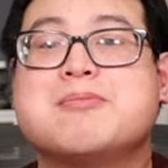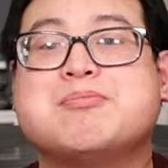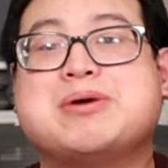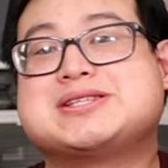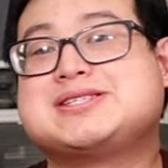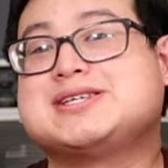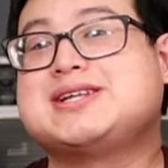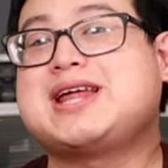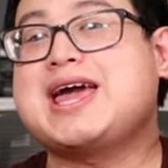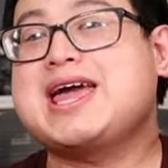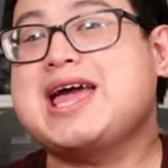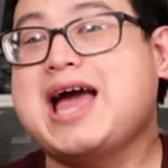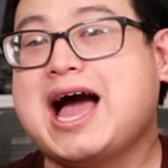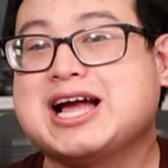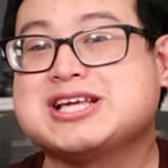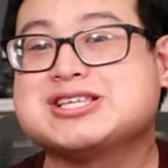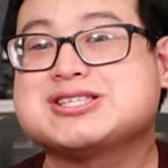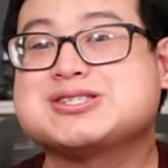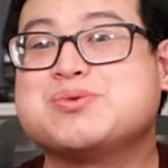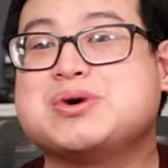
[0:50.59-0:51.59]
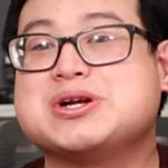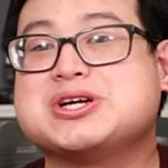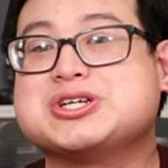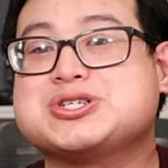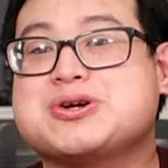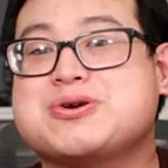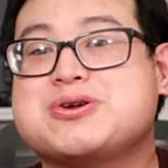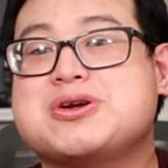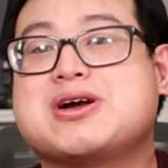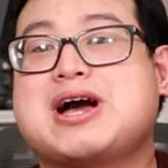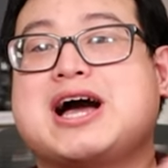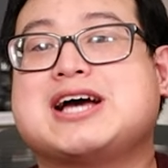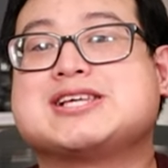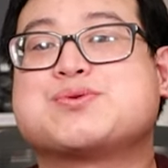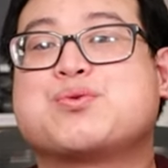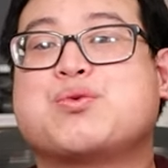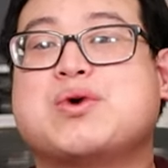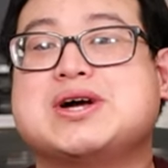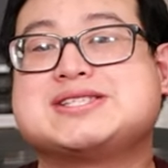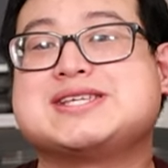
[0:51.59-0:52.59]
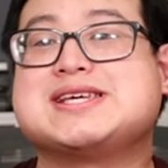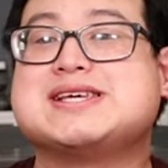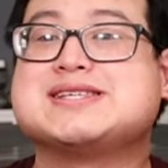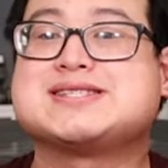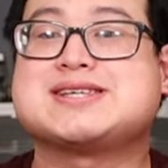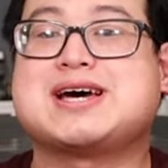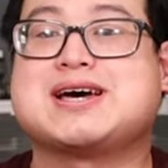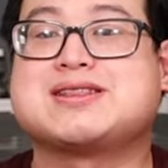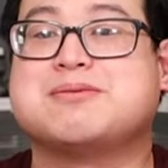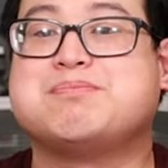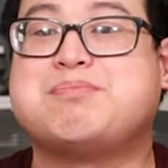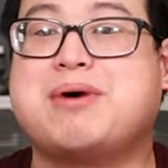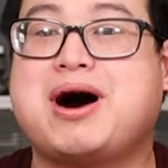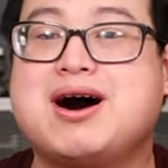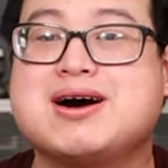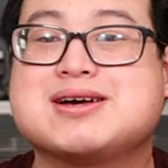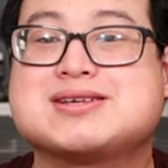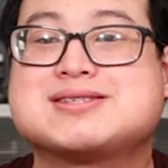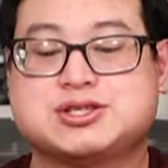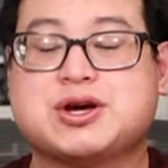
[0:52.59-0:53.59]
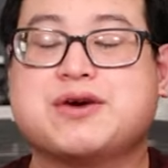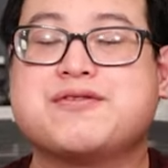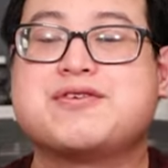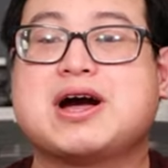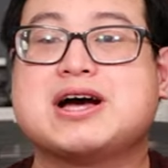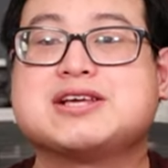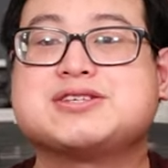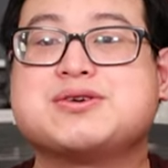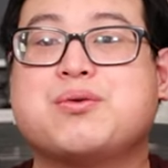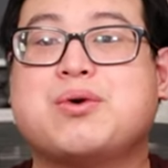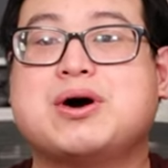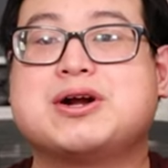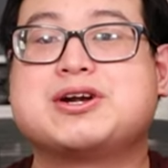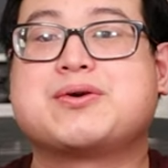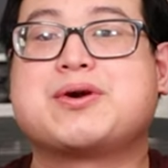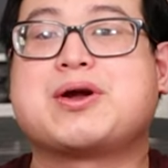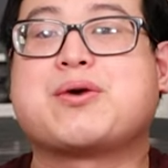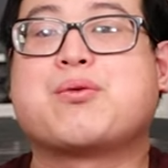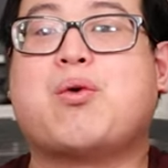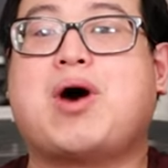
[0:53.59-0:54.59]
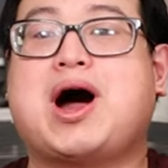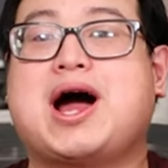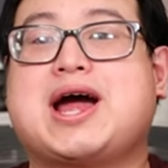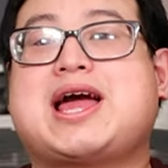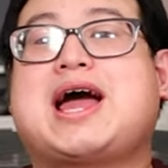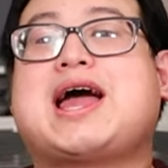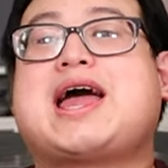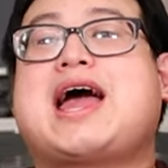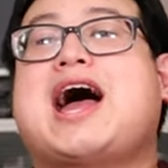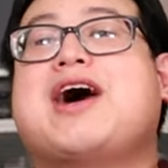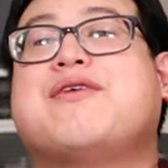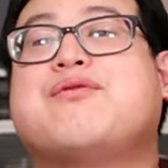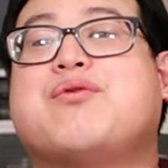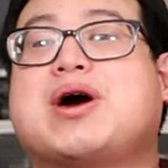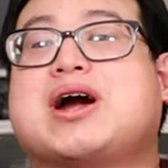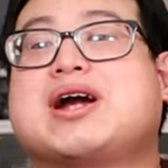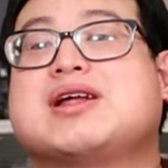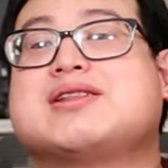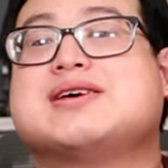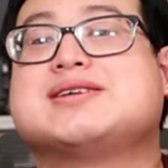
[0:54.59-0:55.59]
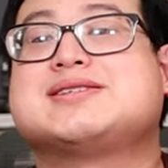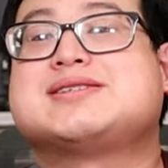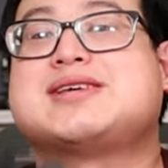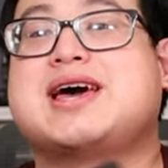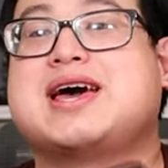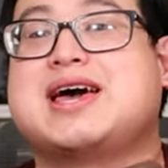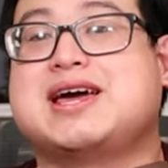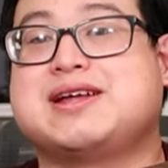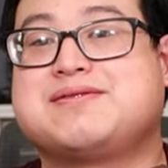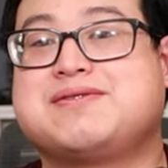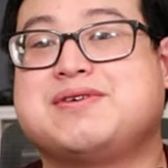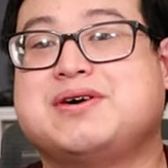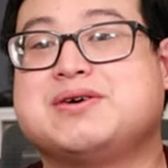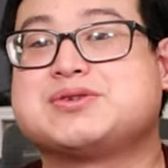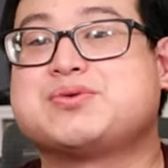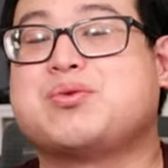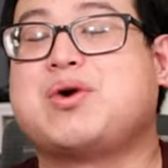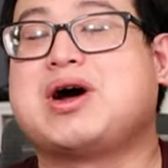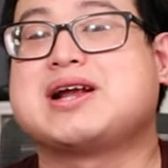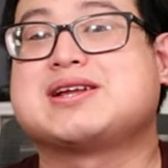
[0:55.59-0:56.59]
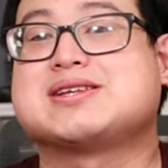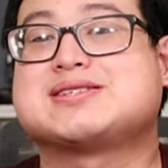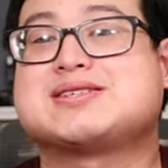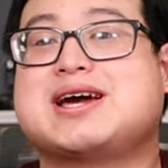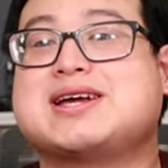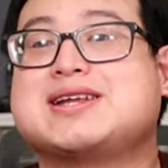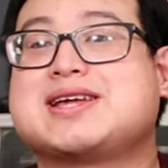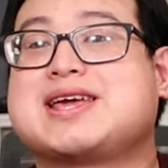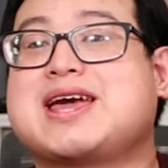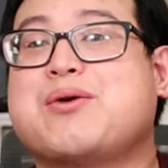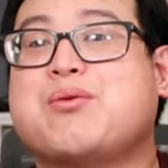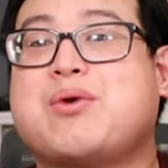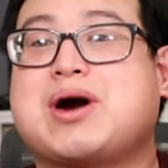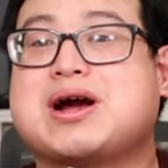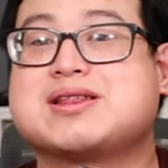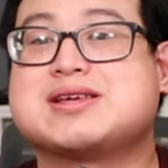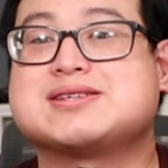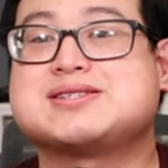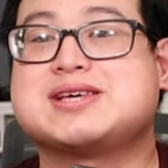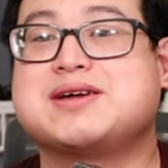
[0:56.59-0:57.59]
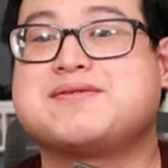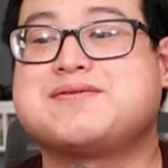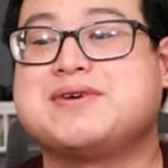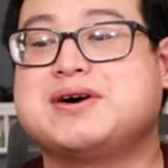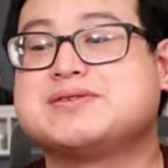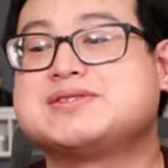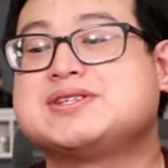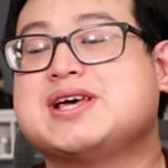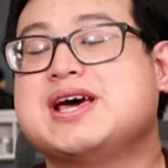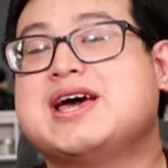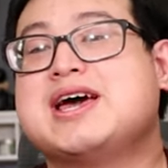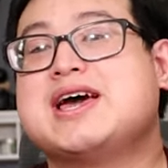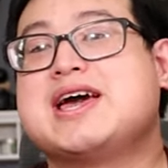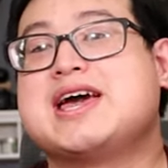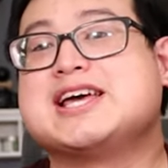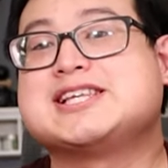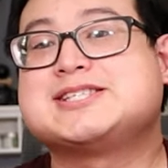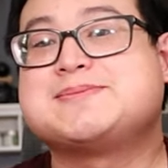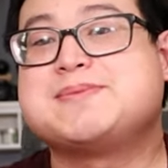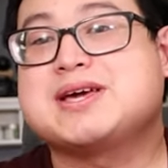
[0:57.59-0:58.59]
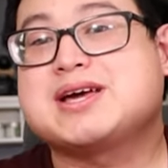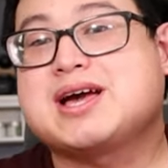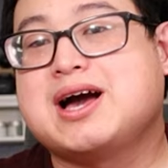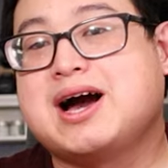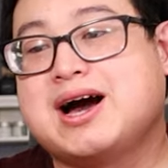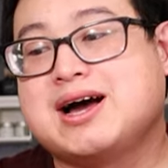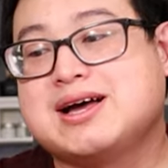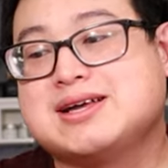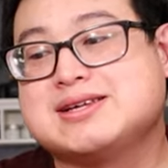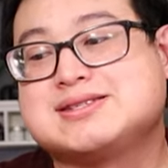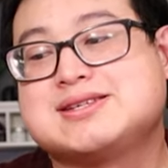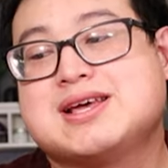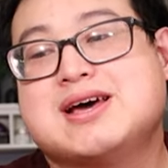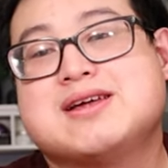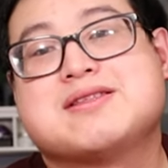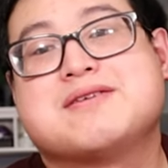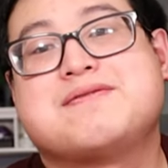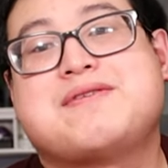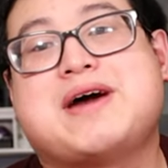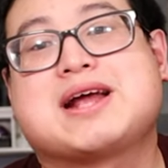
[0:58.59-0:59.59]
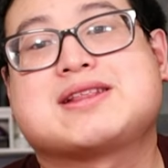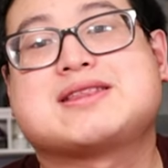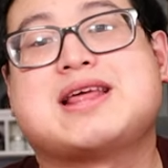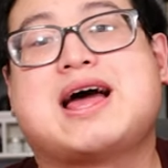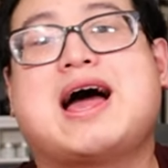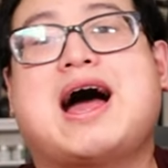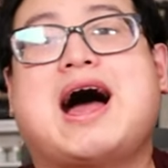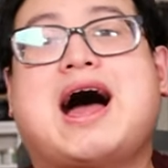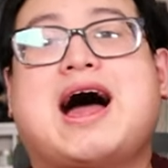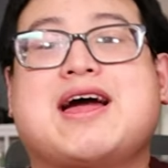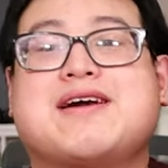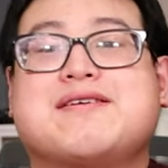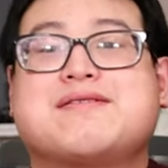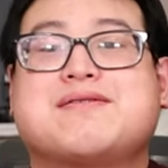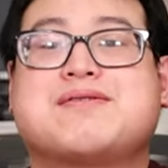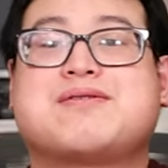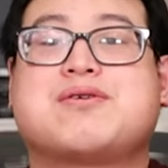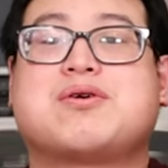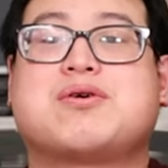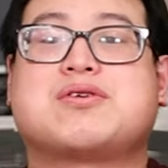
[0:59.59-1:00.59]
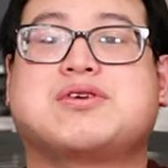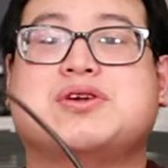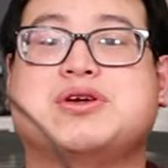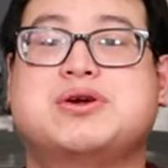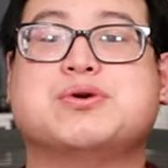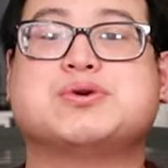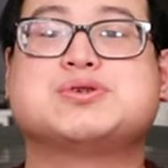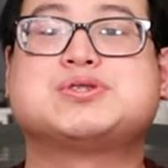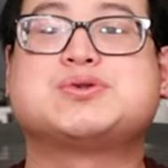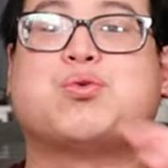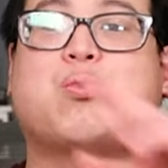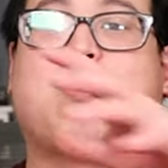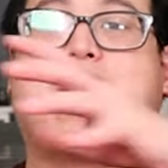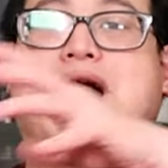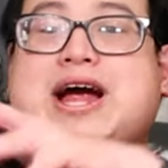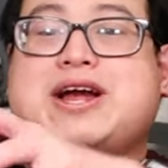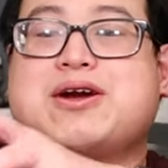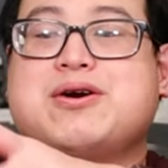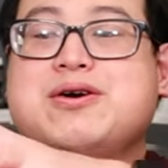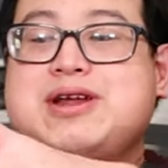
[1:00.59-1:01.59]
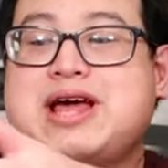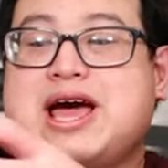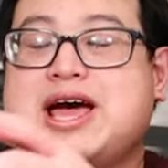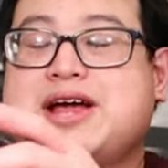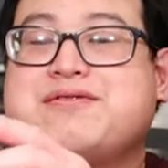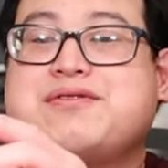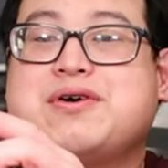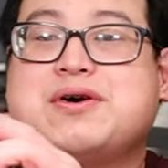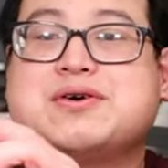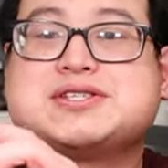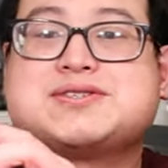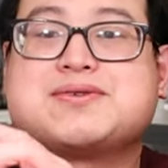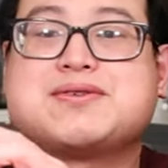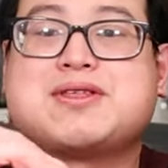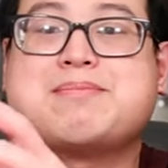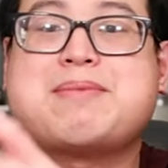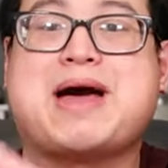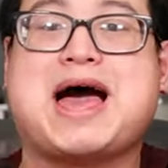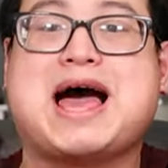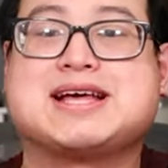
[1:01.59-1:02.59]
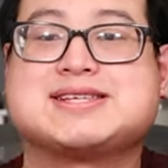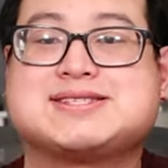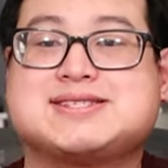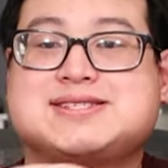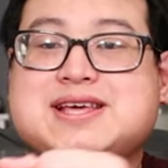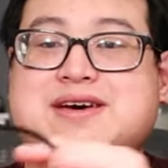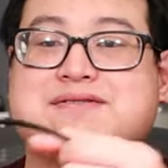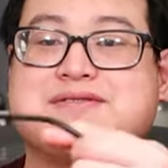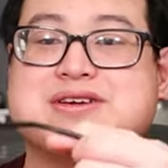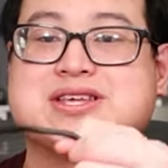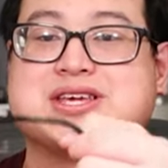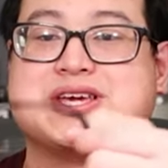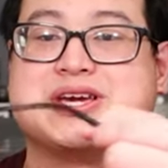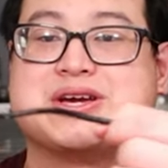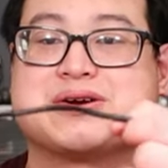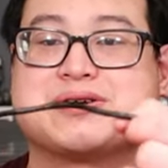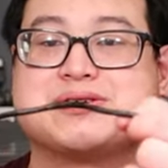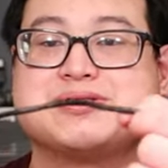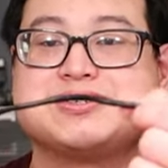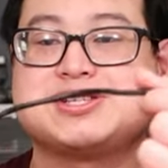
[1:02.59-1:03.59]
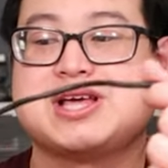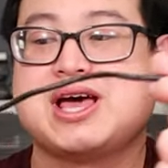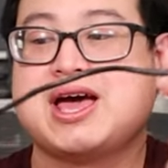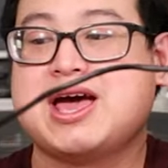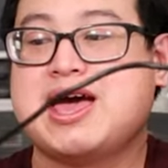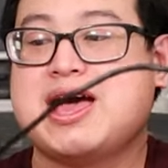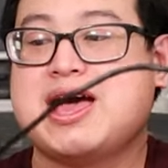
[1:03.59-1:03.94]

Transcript: But today I just want to show you guys what's inside the box. So if you guys are wondering why I have wireless headphones, why I decided to get wireless headphones, it's because the fact that I've used wired headphones for the past 7 years